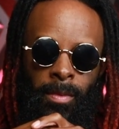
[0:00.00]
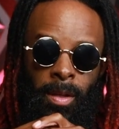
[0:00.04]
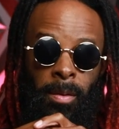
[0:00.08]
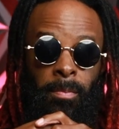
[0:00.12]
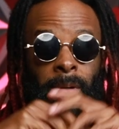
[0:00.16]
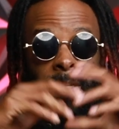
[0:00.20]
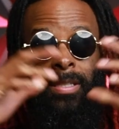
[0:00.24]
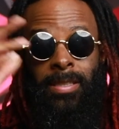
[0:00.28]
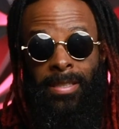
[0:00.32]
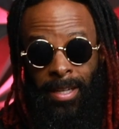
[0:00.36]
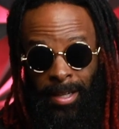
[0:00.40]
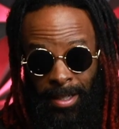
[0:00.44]

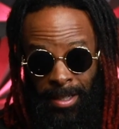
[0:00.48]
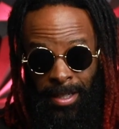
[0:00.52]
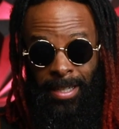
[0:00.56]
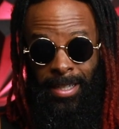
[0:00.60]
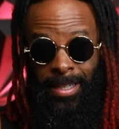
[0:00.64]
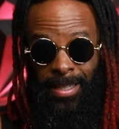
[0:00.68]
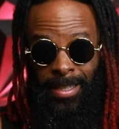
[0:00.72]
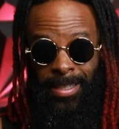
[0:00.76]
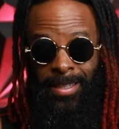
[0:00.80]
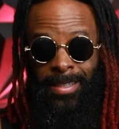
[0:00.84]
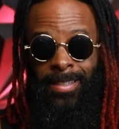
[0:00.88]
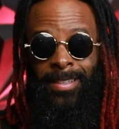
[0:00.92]
But
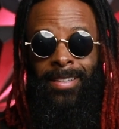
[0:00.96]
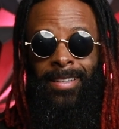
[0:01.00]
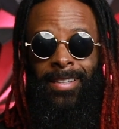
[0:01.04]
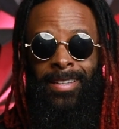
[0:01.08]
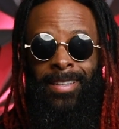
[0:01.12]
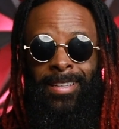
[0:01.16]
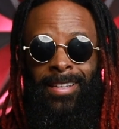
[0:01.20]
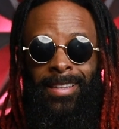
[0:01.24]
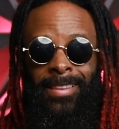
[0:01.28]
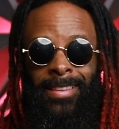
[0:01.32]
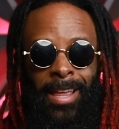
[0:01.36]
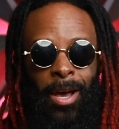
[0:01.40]
luckily,
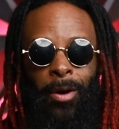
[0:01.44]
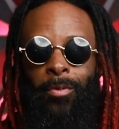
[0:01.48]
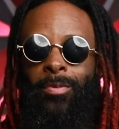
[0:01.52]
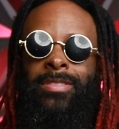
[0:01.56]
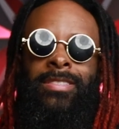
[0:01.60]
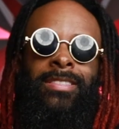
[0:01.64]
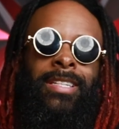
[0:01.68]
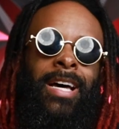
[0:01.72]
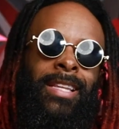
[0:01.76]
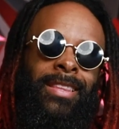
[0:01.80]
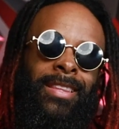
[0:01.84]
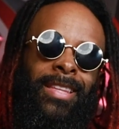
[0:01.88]
that
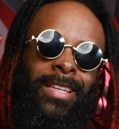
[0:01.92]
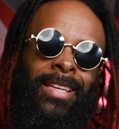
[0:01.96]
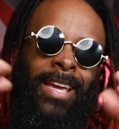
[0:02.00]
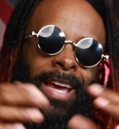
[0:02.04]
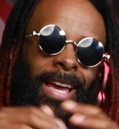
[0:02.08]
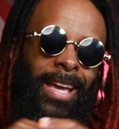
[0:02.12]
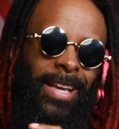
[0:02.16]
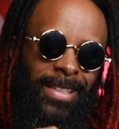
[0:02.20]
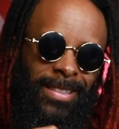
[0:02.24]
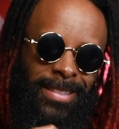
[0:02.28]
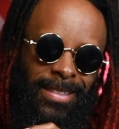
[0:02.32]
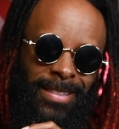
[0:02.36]
was not the
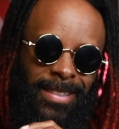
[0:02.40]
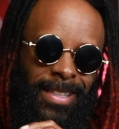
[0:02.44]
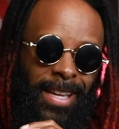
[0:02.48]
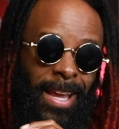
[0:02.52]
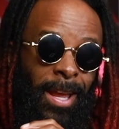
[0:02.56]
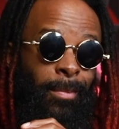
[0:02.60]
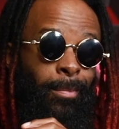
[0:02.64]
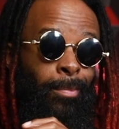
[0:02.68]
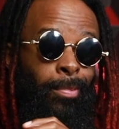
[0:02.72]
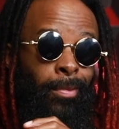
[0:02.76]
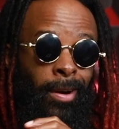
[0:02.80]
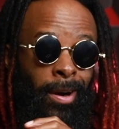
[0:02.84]
case,
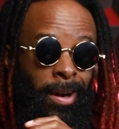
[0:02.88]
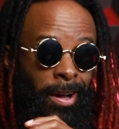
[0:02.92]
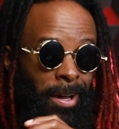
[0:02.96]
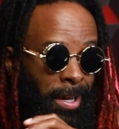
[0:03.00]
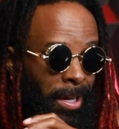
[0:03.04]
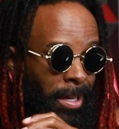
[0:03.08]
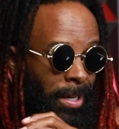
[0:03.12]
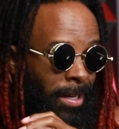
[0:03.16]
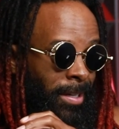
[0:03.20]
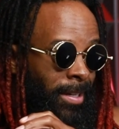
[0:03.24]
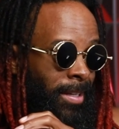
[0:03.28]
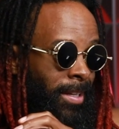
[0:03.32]
and
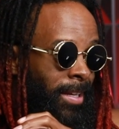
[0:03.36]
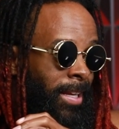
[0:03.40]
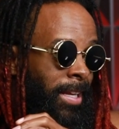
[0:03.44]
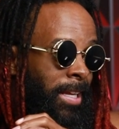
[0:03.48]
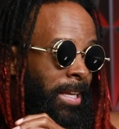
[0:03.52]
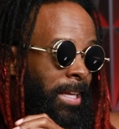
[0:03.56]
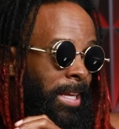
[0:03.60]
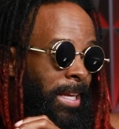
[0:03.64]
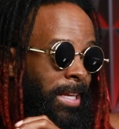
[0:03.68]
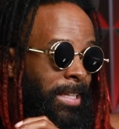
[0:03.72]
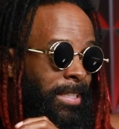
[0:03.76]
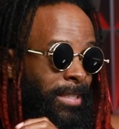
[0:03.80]
Braun
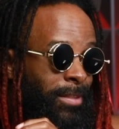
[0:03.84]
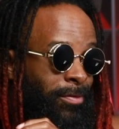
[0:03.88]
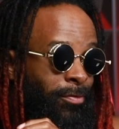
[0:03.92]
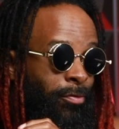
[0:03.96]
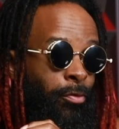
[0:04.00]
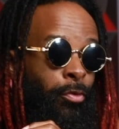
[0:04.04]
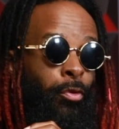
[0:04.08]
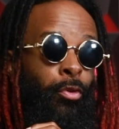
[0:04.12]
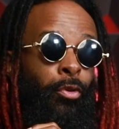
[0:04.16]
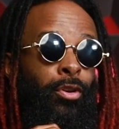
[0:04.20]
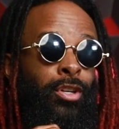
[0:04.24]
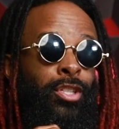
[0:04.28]
is
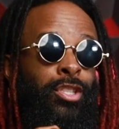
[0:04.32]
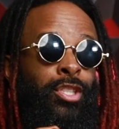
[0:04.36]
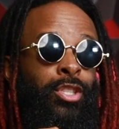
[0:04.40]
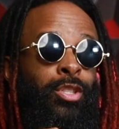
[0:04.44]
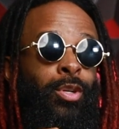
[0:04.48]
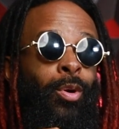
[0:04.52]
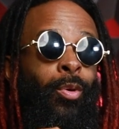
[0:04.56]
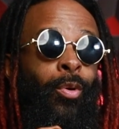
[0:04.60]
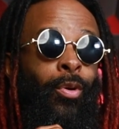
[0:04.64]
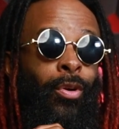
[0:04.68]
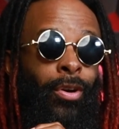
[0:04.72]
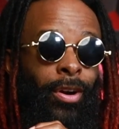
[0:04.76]
for
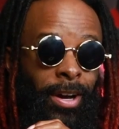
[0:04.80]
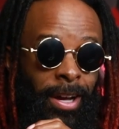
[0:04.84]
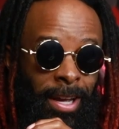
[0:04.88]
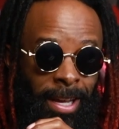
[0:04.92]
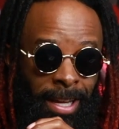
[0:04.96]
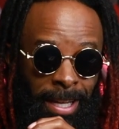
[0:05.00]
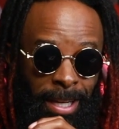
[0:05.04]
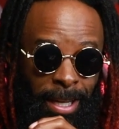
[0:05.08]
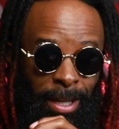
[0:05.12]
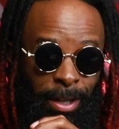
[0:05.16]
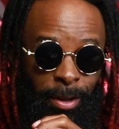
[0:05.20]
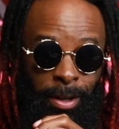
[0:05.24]
sure a
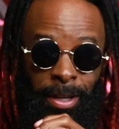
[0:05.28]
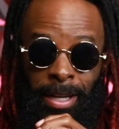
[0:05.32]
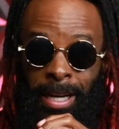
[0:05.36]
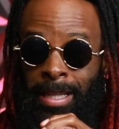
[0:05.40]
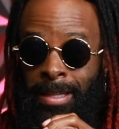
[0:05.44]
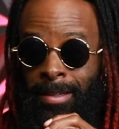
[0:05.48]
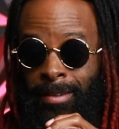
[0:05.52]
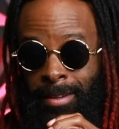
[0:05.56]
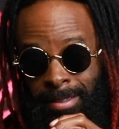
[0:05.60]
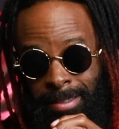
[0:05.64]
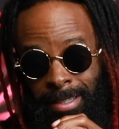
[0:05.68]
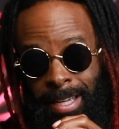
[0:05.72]
heel, and it
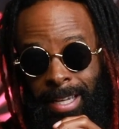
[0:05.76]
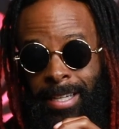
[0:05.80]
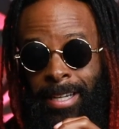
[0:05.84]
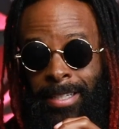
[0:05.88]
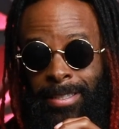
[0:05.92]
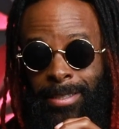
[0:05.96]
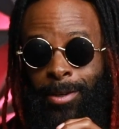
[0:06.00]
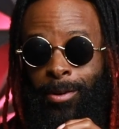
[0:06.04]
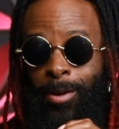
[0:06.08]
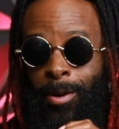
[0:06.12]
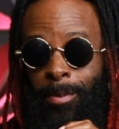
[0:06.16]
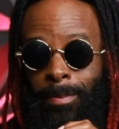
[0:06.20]
looks like
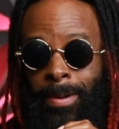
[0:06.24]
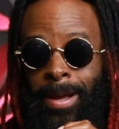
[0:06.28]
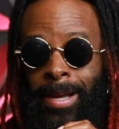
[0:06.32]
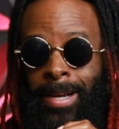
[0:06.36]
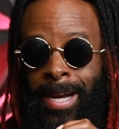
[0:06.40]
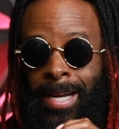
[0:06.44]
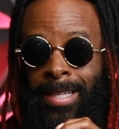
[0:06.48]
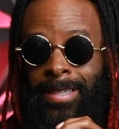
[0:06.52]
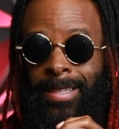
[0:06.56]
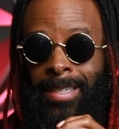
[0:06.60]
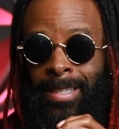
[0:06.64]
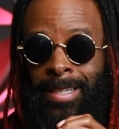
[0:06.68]
he's going back
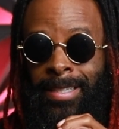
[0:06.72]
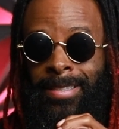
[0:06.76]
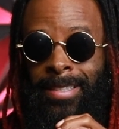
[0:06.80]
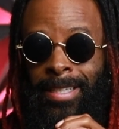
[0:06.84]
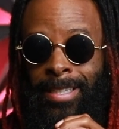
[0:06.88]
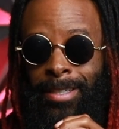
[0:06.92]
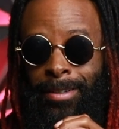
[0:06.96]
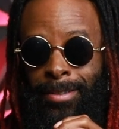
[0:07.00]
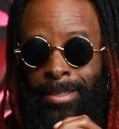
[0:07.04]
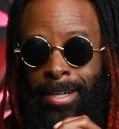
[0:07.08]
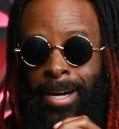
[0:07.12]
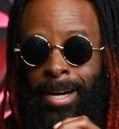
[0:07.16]
after his
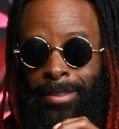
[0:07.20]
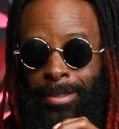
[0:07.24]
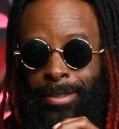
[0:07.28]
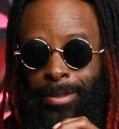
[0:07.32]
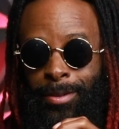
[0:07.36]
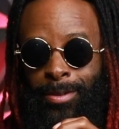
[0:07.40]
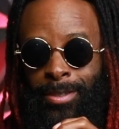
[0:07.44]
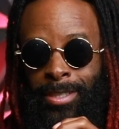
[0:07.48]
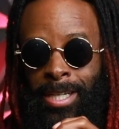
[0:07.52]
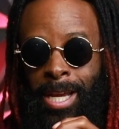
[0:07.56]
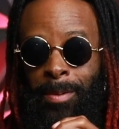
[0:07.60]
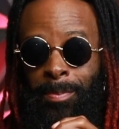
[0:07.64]

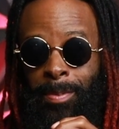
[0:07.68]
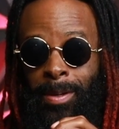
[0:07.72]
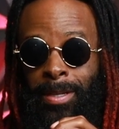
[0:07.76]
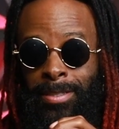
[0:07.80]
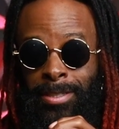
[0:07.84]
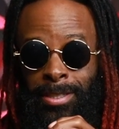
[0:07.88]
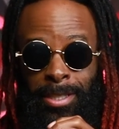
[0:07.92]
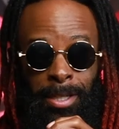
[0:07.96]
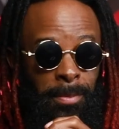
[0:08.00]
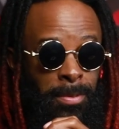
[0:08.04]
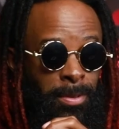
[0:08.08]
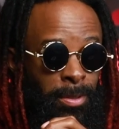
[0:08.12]
Intercontinental
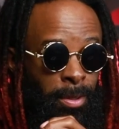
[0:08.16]
Championship.